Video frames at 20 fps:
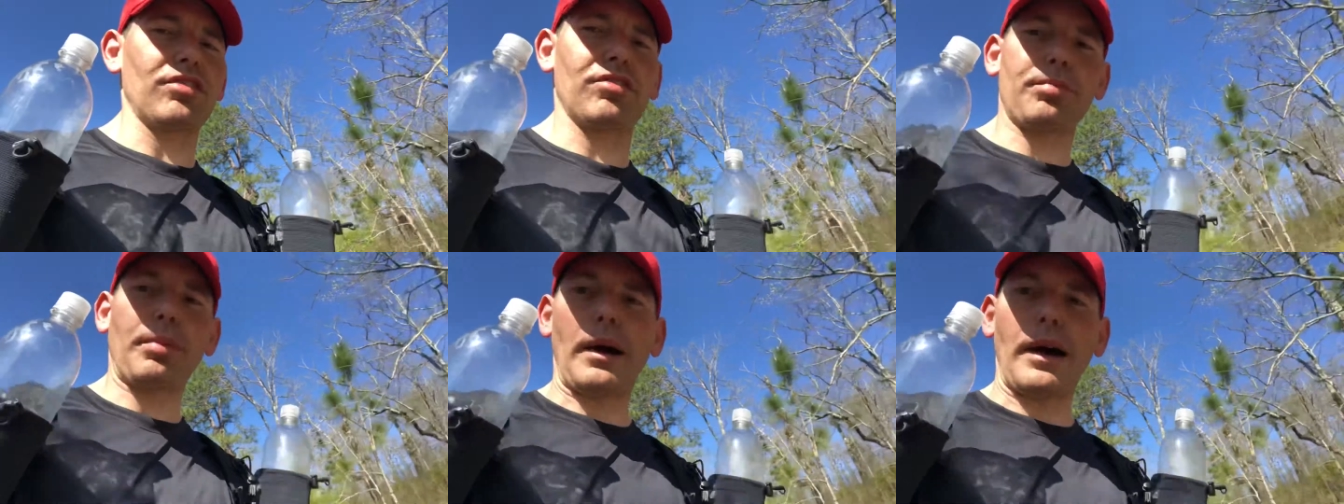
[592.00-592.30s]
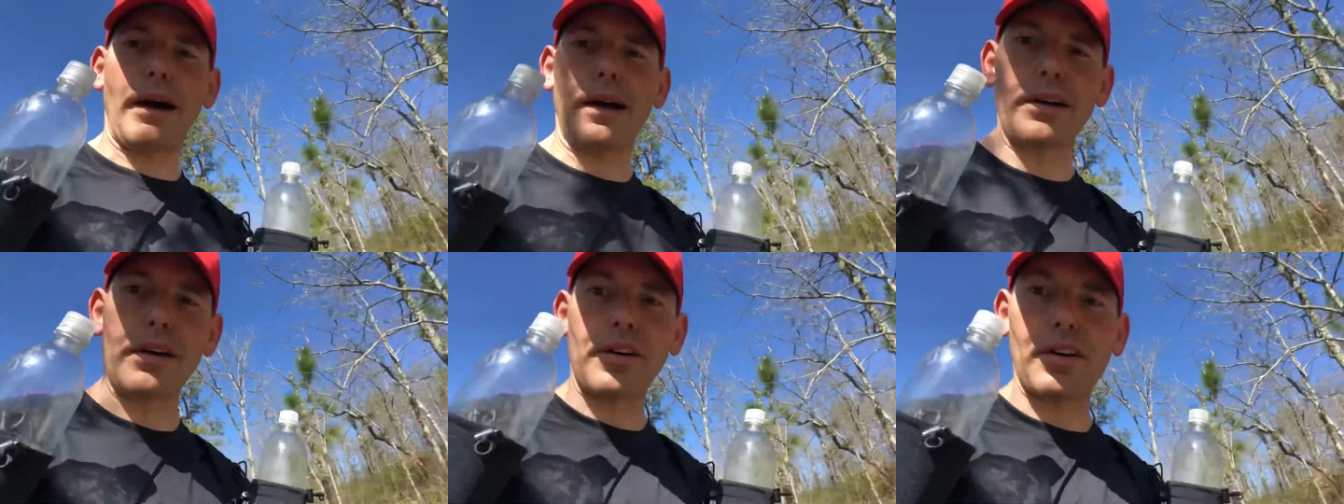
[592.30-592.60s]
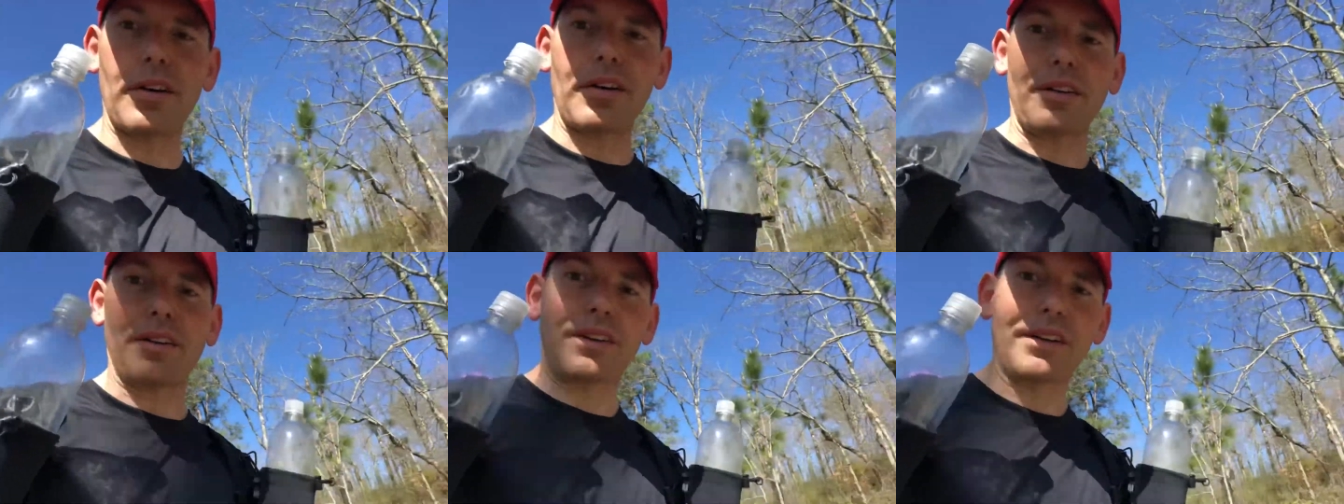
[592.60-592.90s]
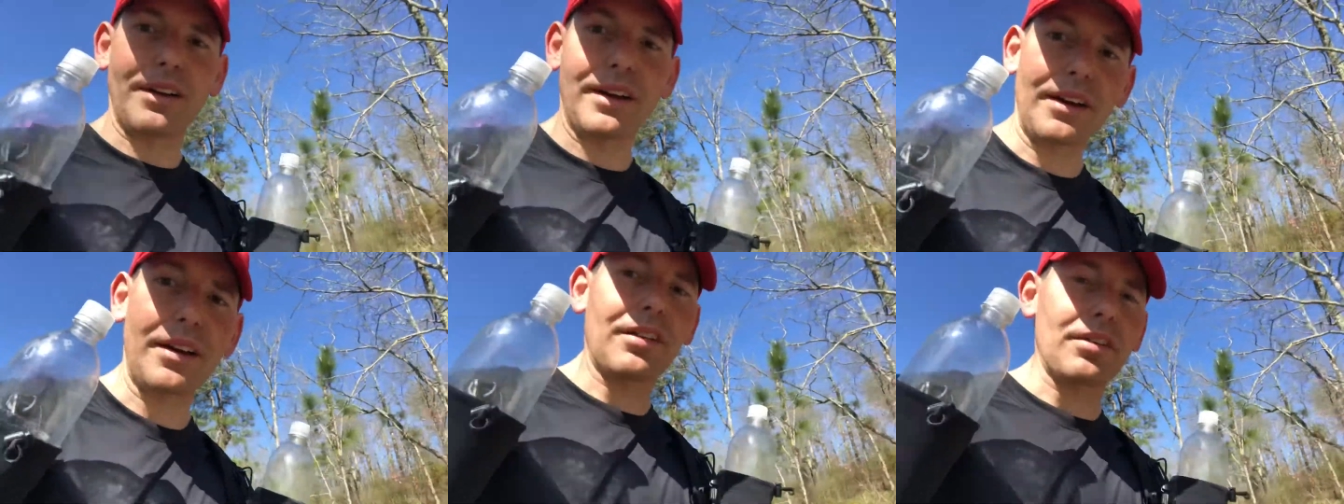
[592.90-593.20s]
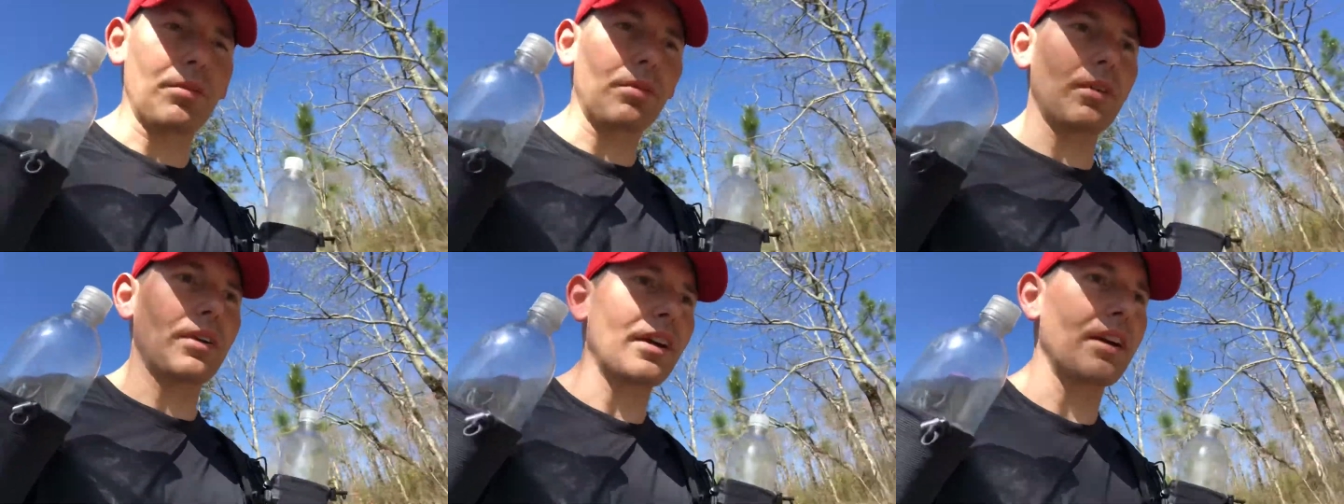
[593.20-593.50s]
it's a spider or a
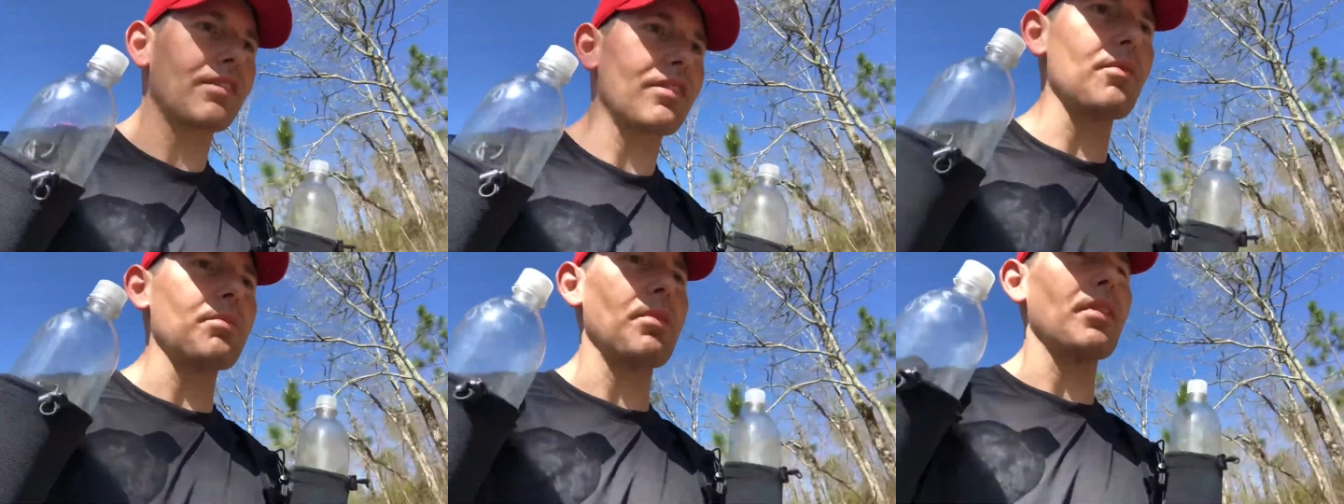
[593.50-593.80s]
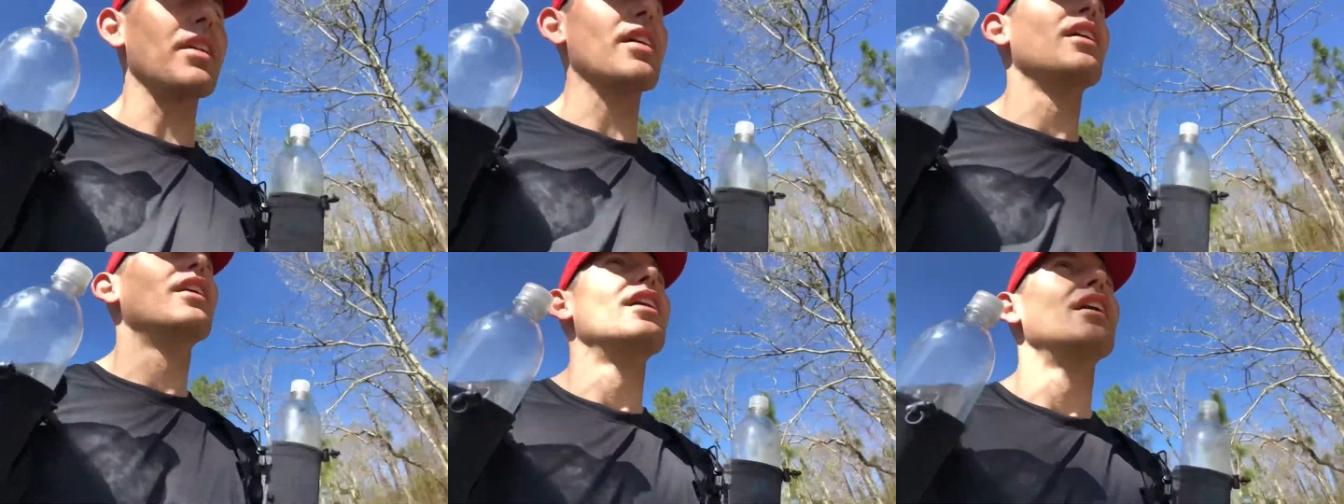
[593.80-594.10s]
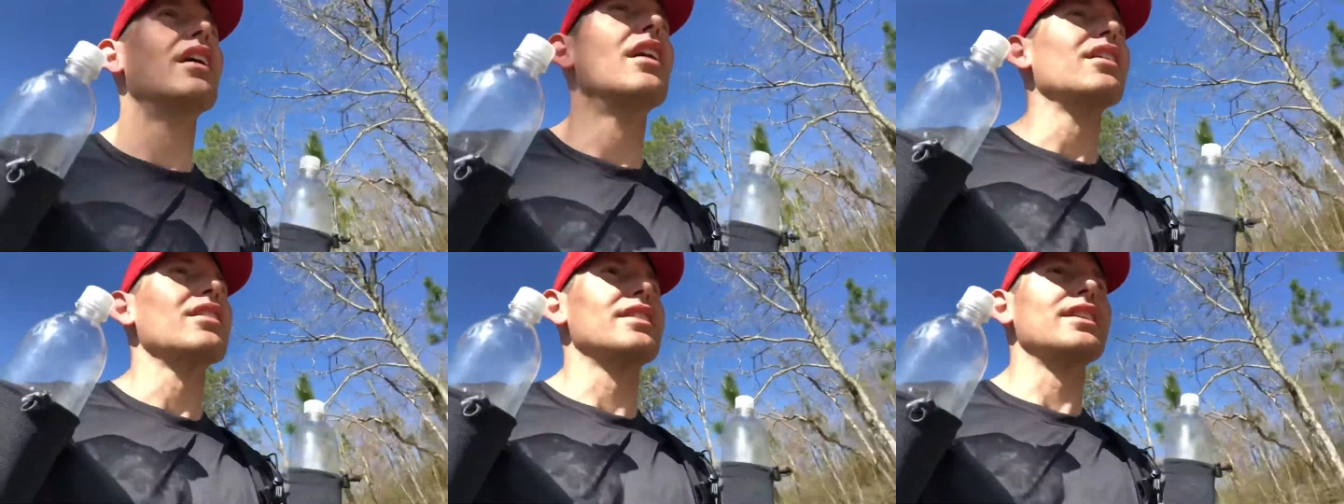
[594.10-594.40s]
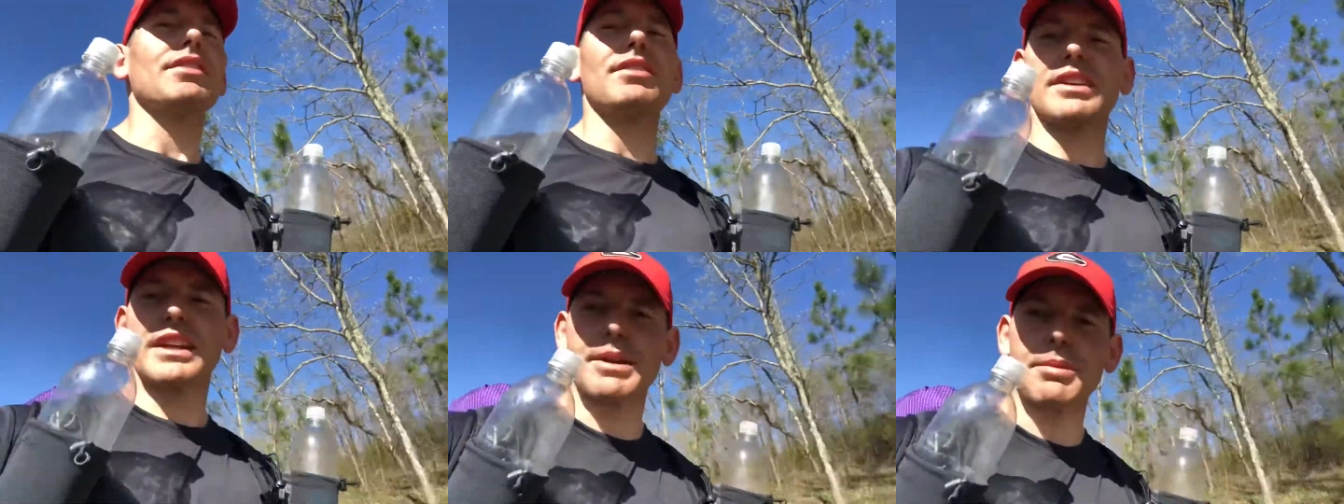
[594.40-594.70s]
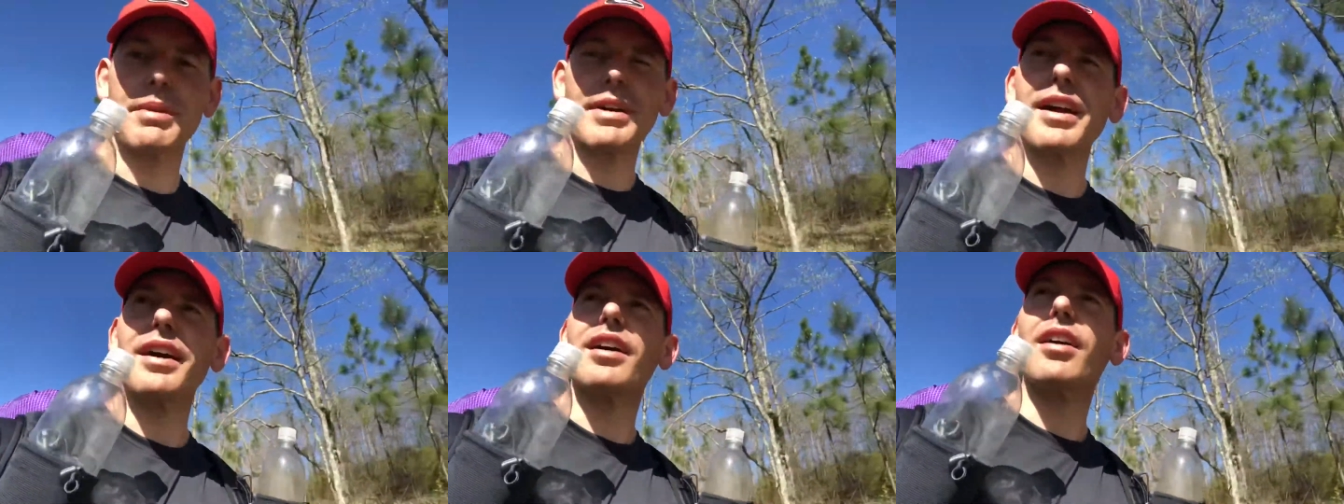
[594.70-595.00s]
tick or whatever, but just
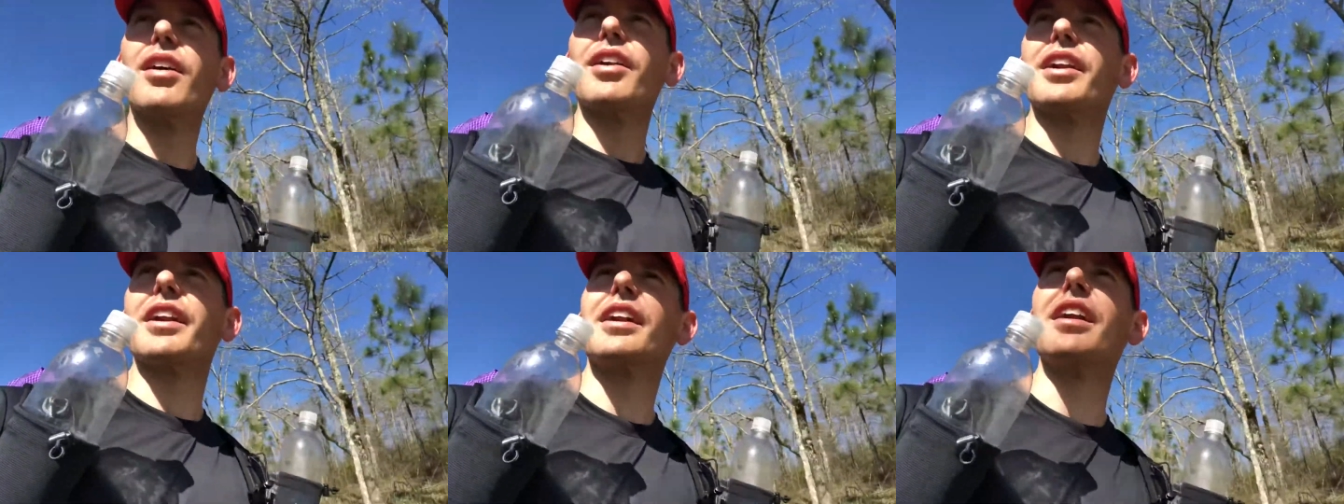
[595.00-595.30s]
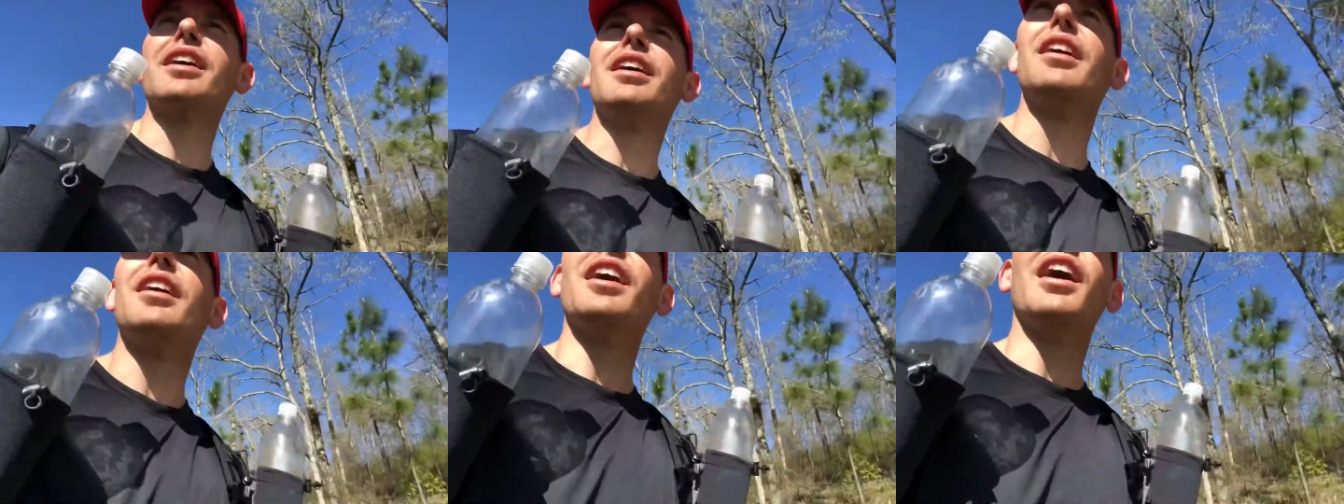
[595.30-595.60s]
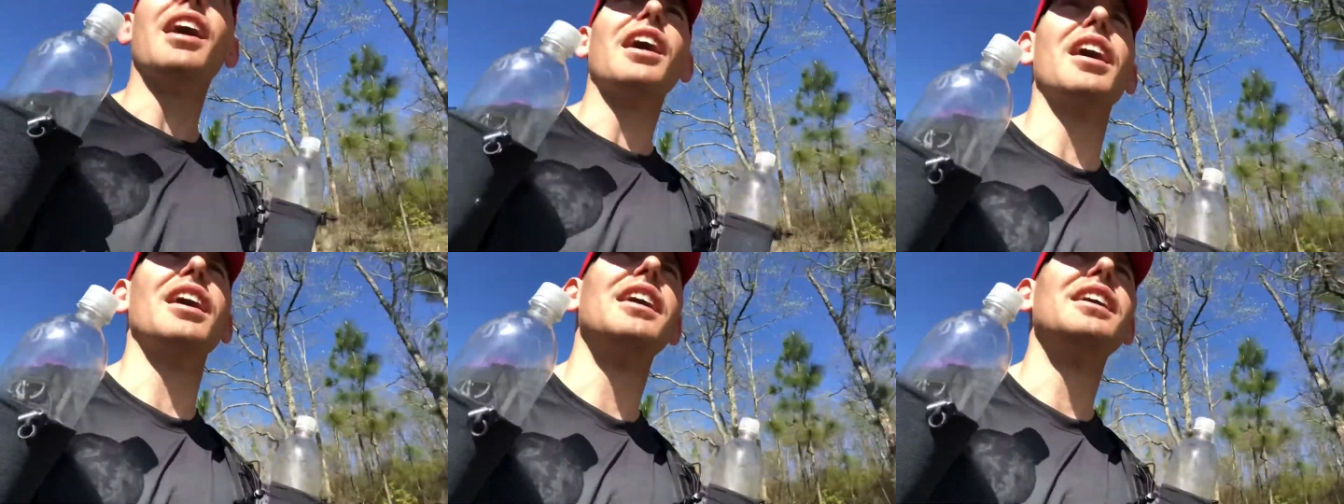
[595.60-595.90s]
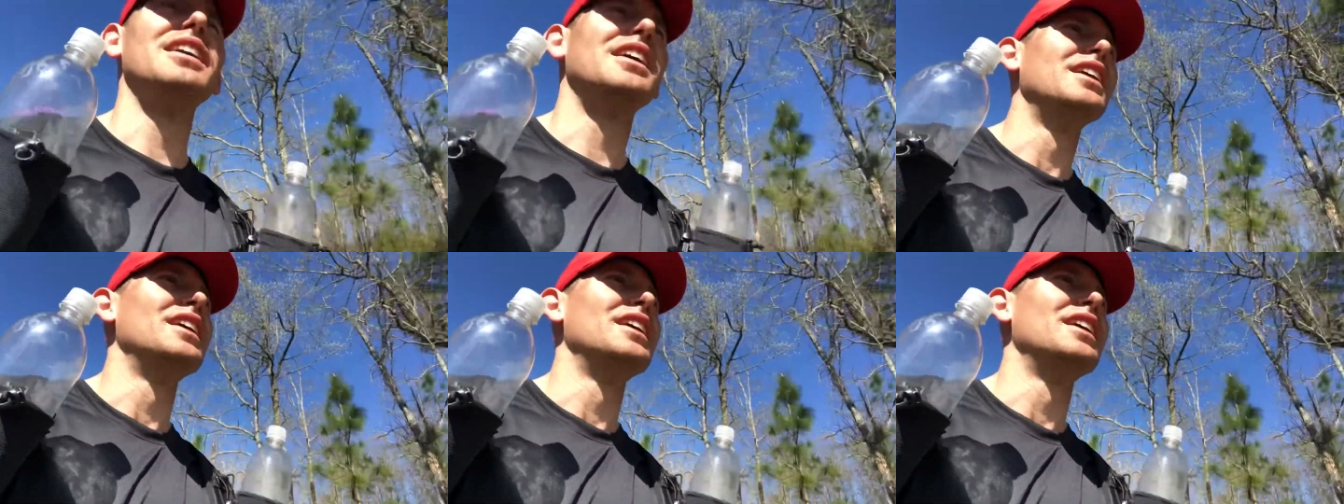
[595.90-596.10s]
keep an eye on it. Uh,